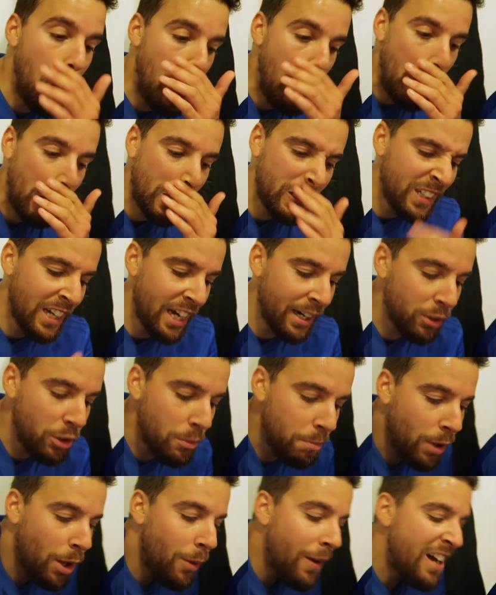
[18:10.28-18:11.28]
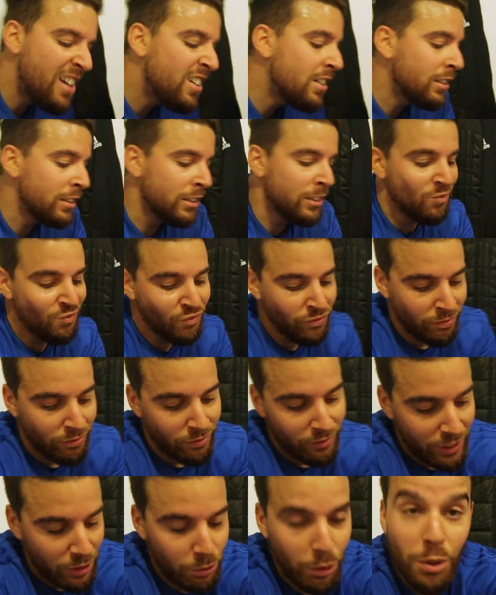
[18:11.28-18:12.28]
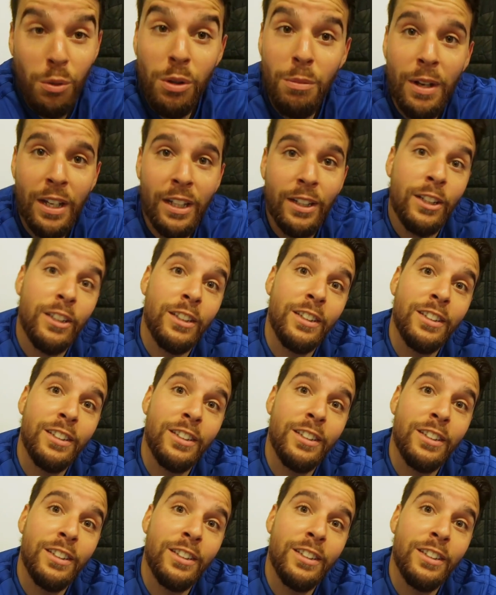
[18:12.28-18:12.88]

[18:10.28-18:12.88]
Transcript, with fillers: Hot, had a good blowout. What you want mate?